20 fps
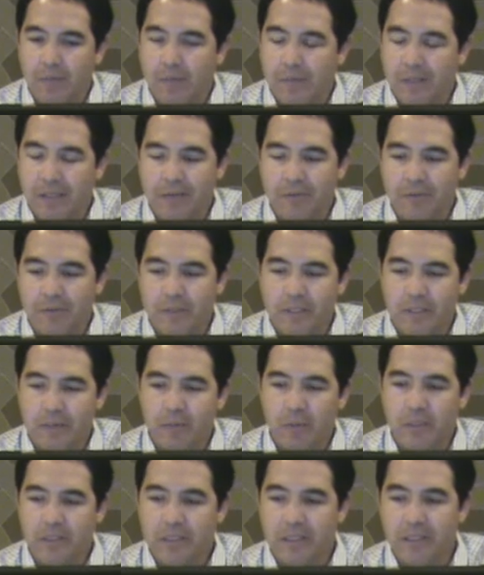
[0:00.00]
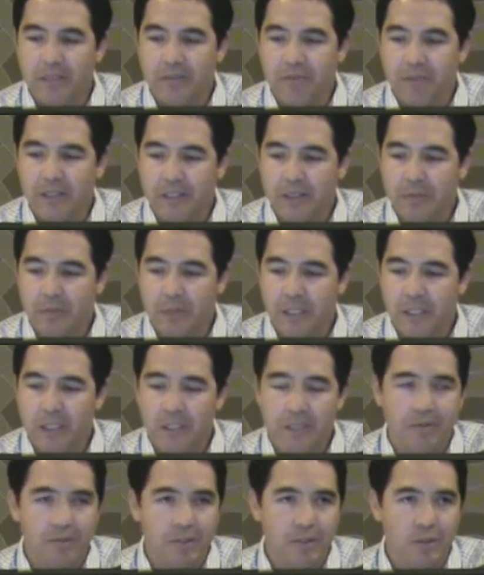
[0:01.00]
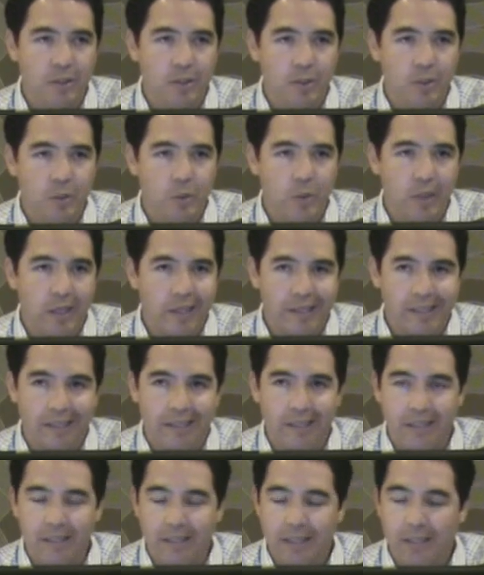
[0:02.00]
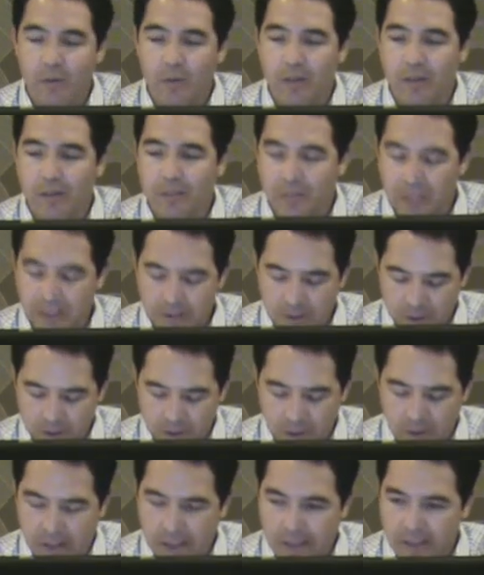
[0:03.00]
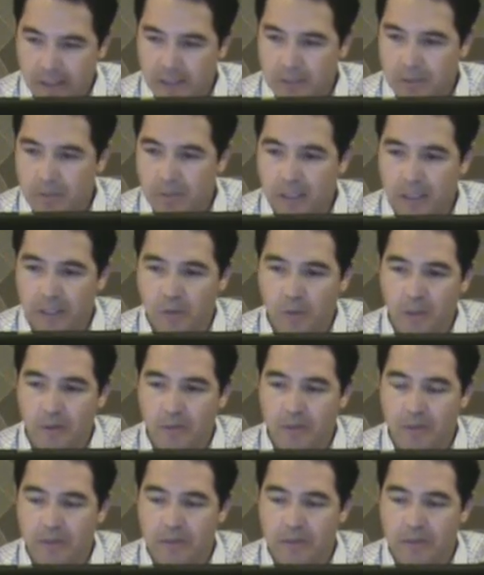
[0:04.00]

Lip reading: And for some reason, the effect in Bakersfield goes away. And that one, I'm not sure I can explain why we would